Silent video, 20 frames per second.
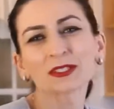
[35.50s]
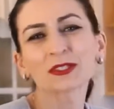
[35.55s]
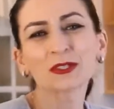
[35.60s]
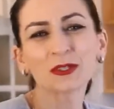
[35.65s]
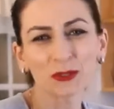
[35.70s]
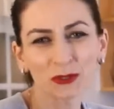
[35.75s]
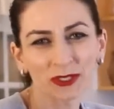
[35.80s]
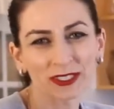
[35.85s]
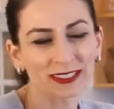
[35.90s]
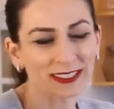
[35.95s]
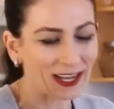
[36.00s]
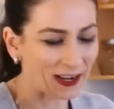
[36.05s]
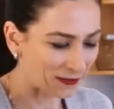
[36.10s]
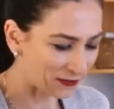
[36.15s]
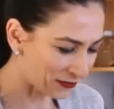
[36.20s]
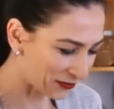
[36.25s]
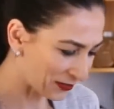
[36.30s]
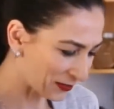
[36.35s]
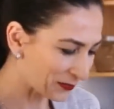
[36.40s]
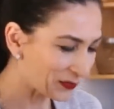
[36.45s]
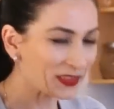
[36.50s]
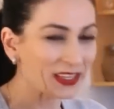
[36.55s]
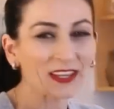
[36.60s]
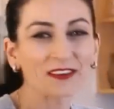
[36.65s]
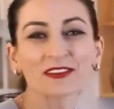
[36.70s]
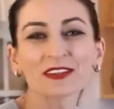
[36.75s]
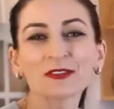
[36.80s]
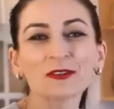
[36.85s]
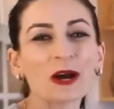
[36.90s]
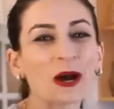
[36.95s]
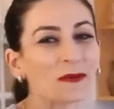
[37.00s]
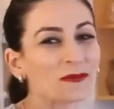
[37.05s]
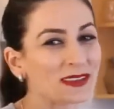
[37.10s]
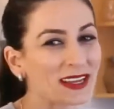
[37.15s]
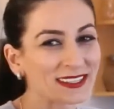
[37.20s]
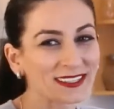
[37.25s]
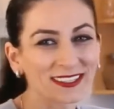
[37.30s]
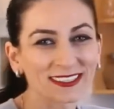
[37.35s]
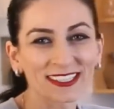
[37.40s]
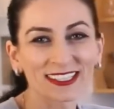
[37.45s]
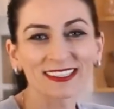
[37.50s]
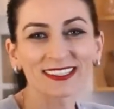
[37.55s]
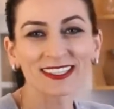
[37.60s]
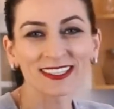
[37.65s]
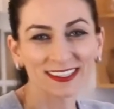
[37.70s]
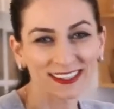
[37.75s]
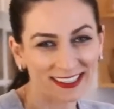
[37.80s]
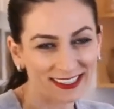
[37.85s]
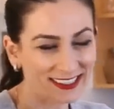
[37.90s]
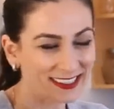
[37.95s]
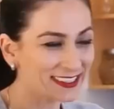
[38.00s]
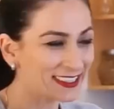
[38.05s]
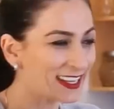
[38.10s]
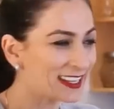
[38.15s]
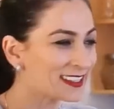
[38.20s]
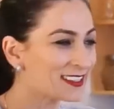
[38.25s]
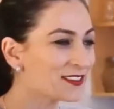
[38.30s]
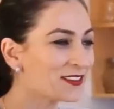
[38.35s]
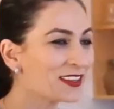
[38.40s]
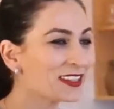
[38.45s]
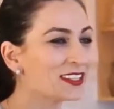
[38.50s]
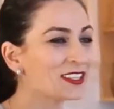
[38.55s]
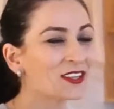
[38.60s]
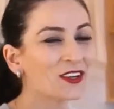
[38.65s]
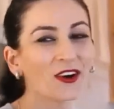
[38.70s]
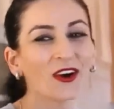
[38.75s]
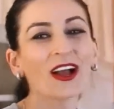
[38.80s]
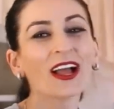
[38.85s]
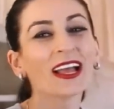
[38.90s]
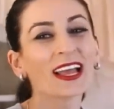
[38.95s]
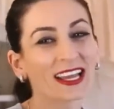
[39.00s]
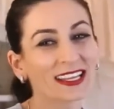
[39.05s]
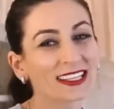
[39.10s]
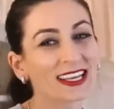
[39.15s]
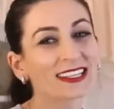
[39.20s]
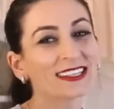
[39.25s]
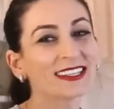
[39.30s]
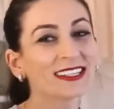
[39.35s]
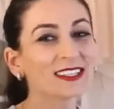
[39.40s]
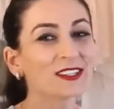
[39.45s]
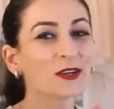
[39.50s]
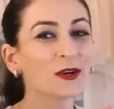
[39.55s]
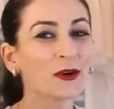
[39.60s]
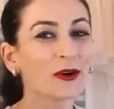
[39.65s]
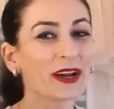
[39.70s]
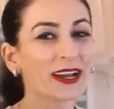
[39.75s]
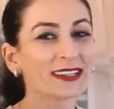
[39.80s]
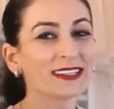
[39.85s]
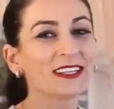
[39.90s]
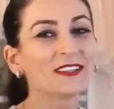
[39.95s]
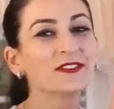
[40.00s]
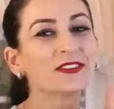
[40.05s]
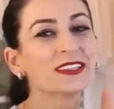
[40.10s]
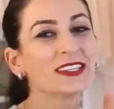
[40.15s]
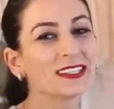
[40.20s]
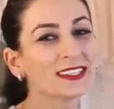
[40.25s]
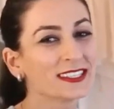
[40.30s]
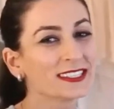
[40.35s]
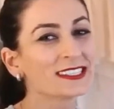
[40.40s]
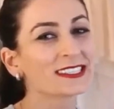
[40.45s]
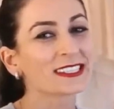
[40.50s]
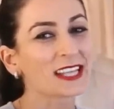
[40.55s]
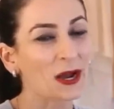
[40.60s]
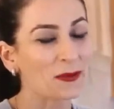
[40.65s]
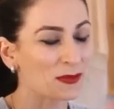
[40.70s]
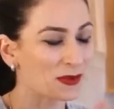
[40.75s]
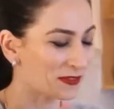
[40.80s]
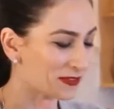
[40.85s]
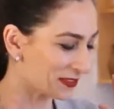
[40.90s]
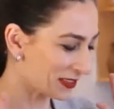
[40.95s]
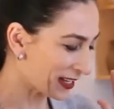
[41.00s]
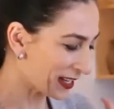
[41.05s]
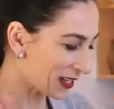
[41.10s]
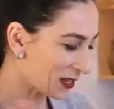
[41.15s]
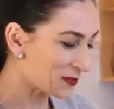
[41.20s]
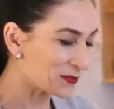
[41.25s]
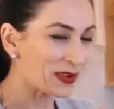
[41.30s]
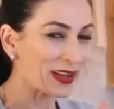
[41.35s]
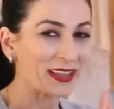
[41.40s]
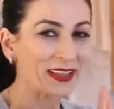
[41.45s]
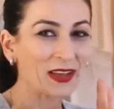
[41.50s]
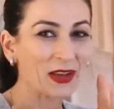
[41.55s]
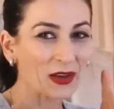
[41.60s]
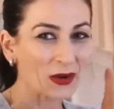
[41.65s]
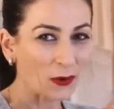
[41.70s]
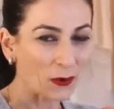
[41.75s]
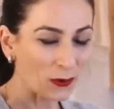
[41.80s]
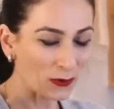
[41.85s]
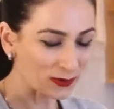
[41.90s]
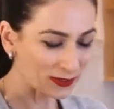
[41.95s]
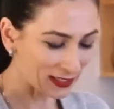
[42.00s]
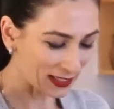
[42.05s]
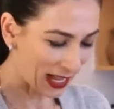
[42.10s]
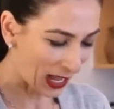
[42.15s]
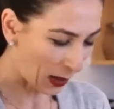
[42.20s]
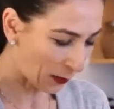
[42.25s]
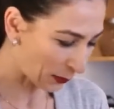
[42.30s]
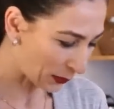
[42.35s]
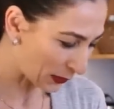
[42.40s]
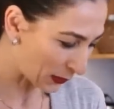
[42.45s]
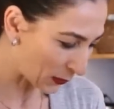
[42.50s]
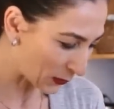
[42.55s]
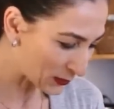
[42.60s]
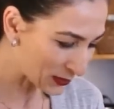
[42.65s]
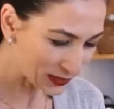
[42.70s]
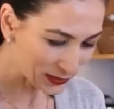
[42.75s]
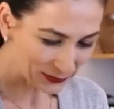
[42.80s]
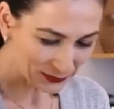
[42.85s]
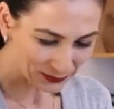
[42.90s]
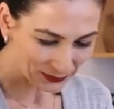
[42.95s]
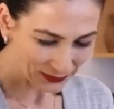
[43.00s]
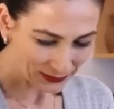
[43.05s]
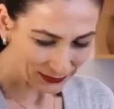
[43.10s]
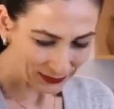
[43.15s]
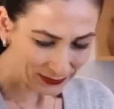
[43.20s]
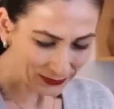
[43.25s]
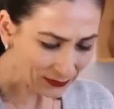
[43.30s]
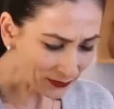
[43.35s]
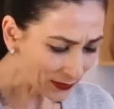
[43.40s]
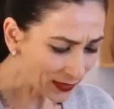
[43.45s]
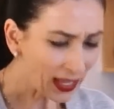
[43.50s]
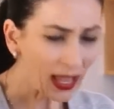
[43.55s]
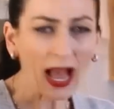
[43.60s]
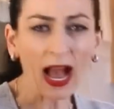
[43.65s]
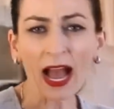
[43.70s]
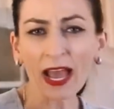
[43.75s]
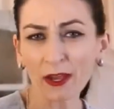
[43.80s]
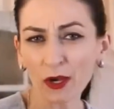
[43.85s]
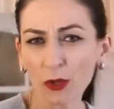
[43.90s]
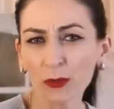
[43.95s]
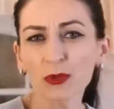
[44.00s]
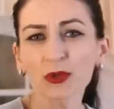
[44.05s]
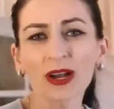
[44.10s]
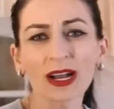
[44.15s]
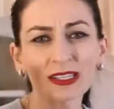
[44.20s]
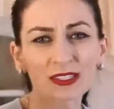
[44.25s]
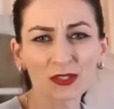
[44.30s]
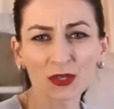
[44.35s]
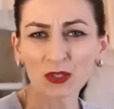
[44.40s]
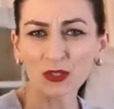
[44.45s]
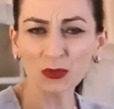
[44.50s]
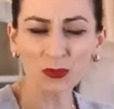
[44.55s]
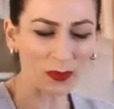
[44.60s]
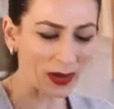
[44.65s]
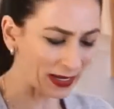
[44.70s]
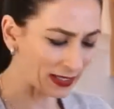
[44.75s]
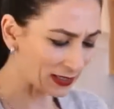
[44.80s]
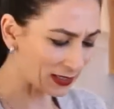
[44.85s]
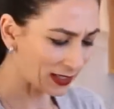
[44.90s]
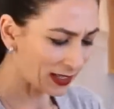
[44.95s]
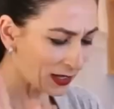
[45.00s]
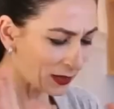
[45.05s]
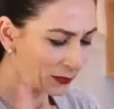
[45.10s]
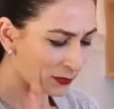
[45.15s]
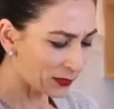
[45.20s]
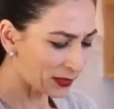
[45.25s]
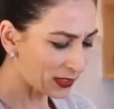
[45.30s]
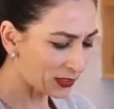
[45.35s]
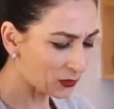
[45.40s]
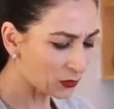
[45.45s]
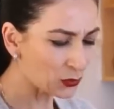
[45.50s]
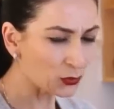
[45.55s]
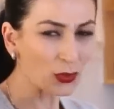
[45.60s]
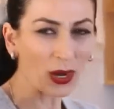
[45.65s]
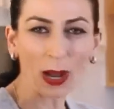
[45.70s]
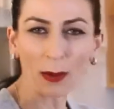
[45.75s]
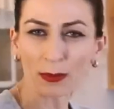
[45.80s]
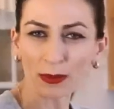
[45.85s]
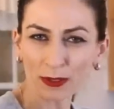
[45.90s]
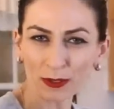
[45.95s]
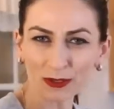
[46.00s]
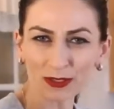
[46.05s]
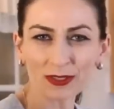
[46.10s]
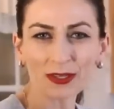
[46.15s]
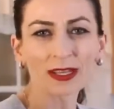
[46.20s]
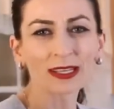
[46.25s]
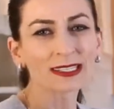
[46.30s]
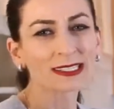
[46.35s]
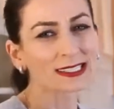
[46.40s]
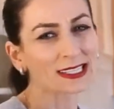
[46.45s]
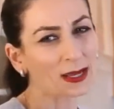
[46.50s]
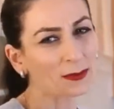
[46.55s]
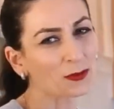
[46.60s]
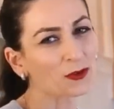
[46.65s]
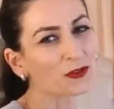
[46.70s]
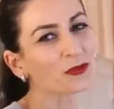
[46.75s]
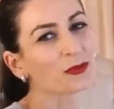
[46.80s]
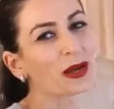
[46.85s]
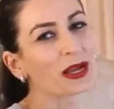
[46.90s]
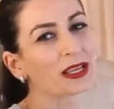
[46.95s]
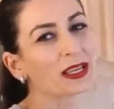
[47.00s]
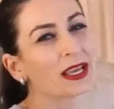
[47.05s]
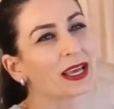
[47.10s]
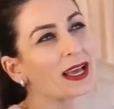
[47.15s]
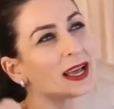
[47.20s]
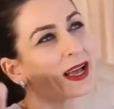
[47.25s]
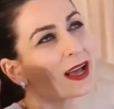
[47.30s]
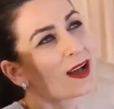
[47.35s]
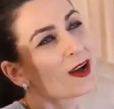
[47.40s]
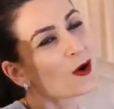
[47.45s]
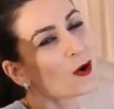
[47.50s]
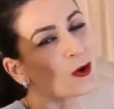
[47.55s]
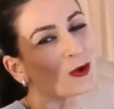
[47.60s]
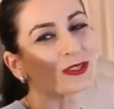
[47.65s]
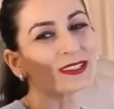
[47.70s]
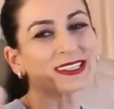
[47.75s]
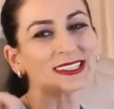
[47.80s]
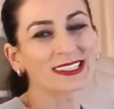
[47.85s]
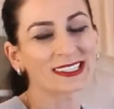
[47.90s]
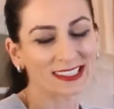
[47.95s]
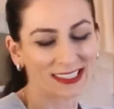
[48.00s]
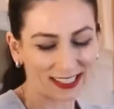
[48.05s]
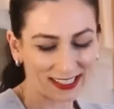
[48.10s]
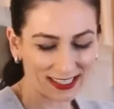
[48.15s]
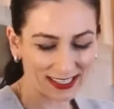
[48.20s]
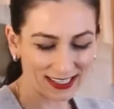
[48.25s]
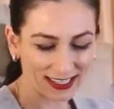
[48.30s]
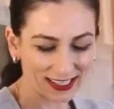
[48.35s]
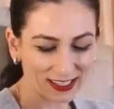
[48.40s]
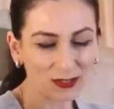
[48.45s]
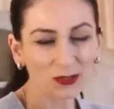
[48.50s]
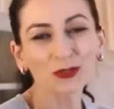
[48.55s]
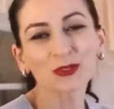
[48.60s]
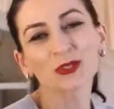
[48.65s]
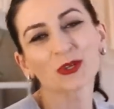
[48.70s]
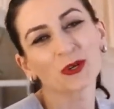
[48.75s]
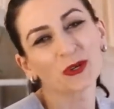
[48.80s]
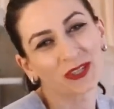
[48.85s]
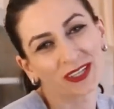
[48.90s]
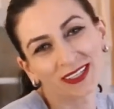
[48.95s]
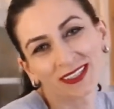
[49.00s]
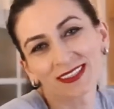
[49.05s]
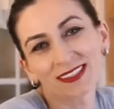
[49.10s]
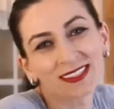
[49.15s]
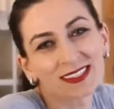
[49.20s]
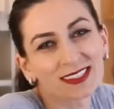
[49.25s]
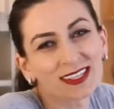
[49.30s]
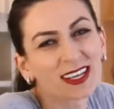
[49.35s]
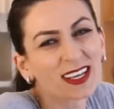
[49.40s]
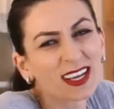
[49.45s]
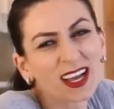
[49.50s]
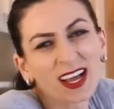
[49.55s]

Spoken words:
good enough, even though I'm not gonna delete that video, and I did go ahead and delete some of my old uploads. I hope you guys don't mind me to upload some of my oldest tutorials.